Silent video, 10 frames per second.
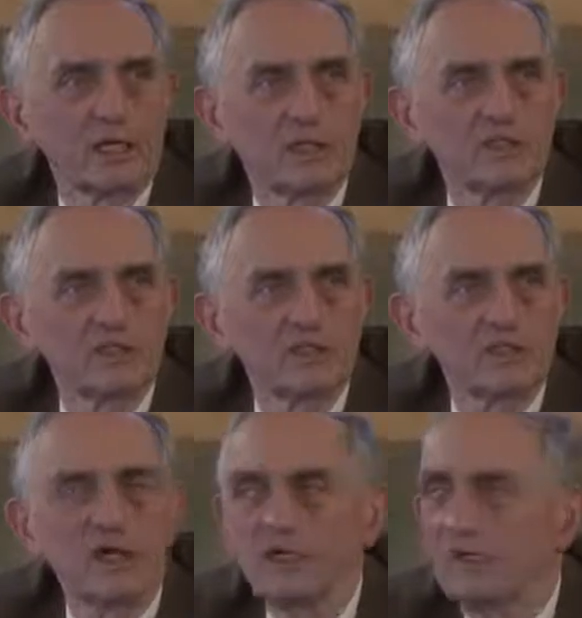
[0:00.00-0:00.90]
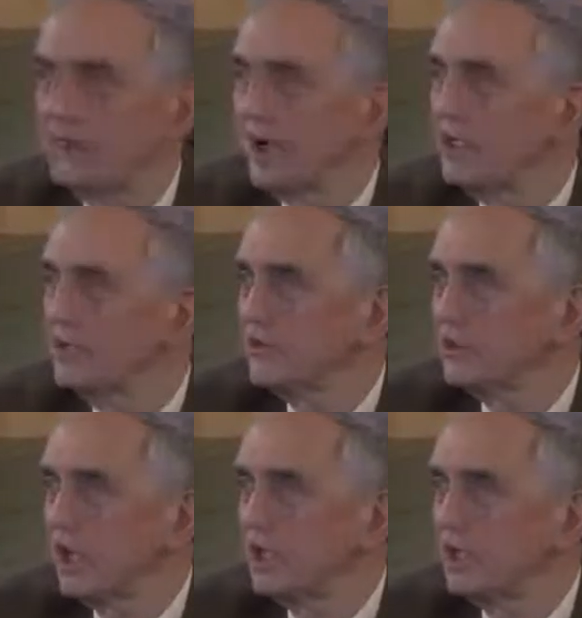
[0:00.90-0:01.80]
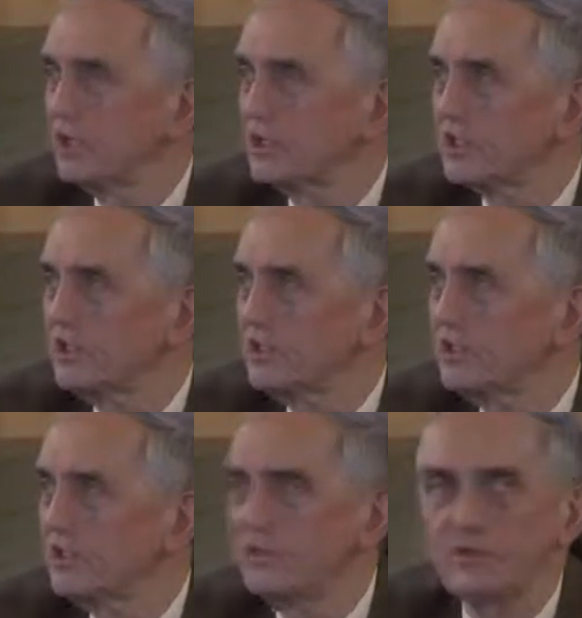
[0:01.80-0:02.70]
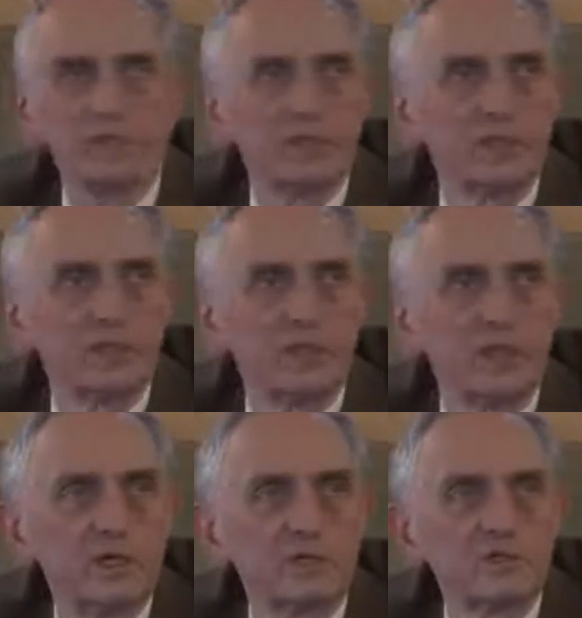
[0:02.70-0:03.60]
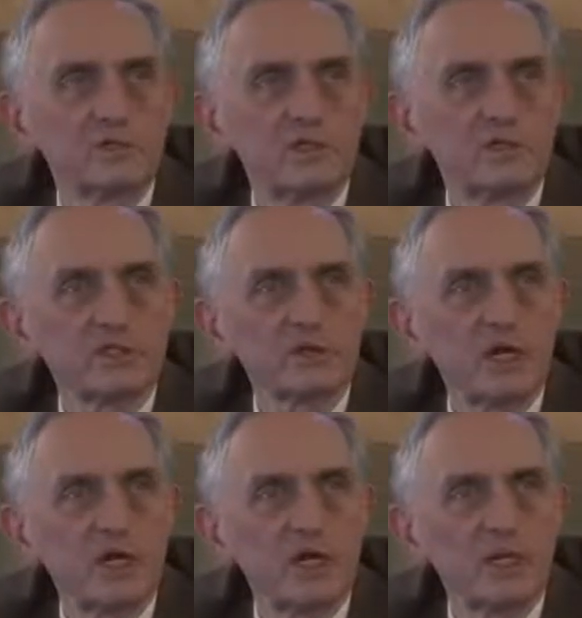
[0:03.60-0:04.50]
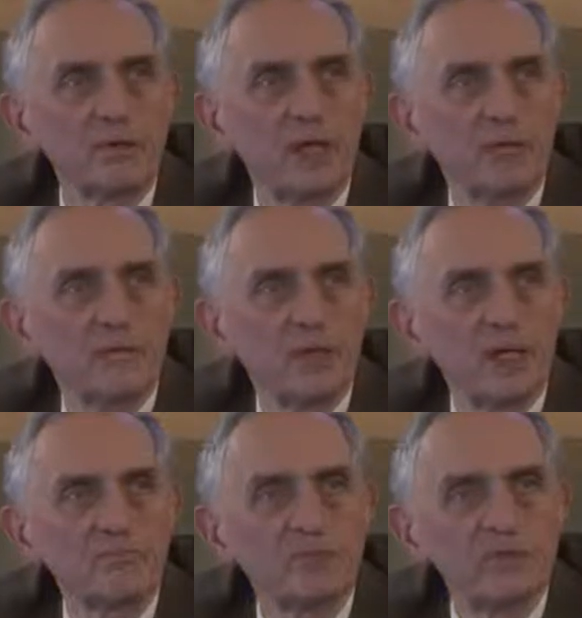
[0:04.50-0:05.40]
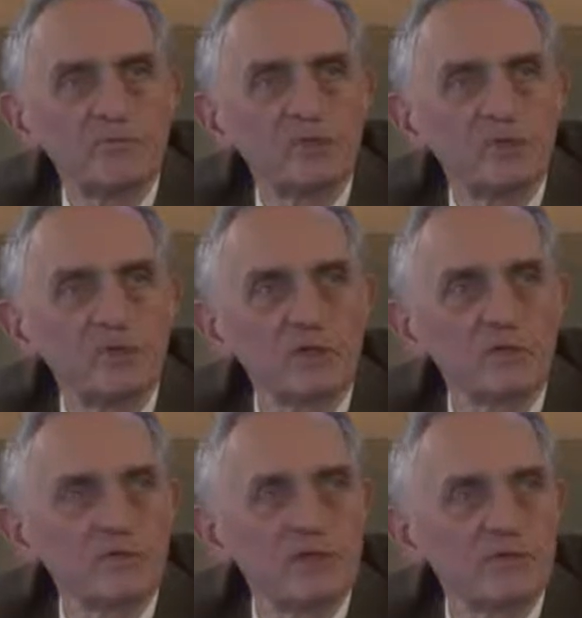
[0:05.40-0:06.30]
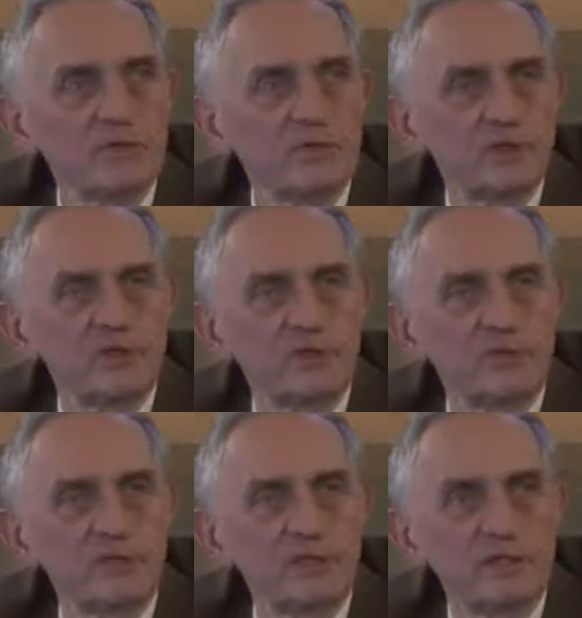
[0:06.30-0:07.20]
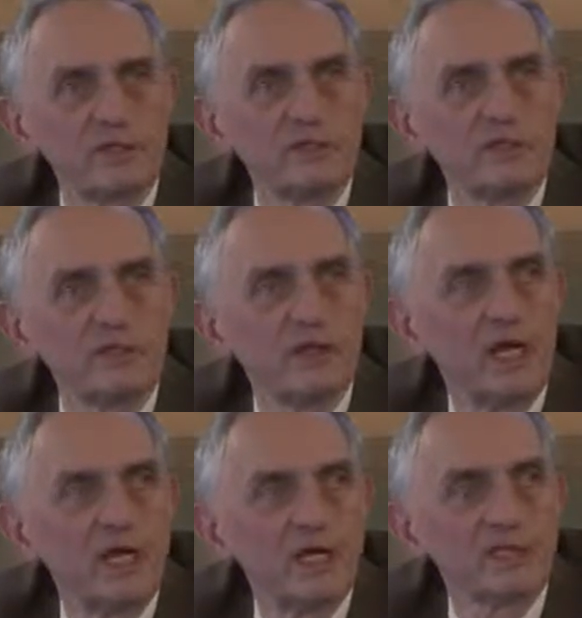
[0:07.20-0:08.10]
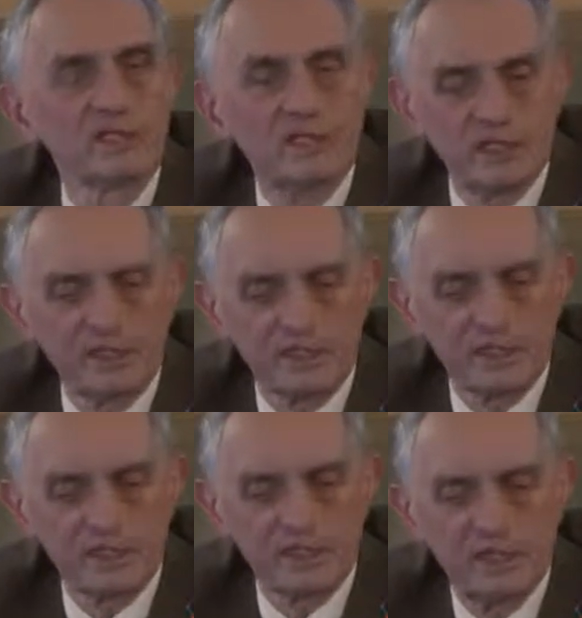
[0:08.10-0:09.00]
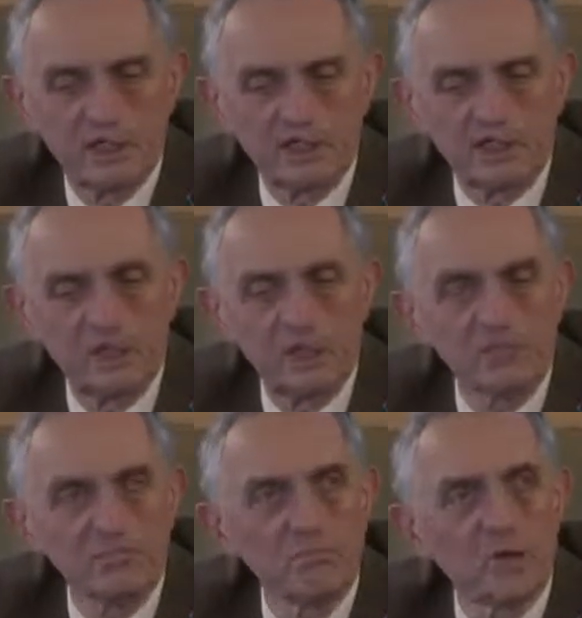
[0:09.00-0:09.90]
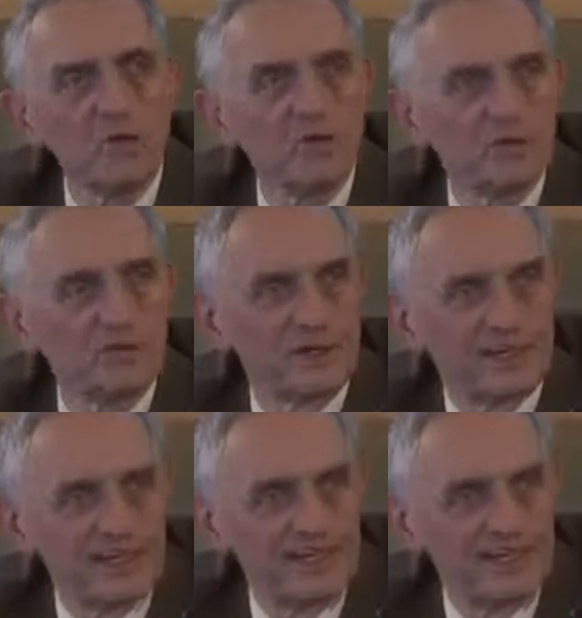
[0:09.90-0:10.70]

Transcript: or a sleight of hand or an honest confusion to describe people who are in favor of the European Union as it is to want more of it.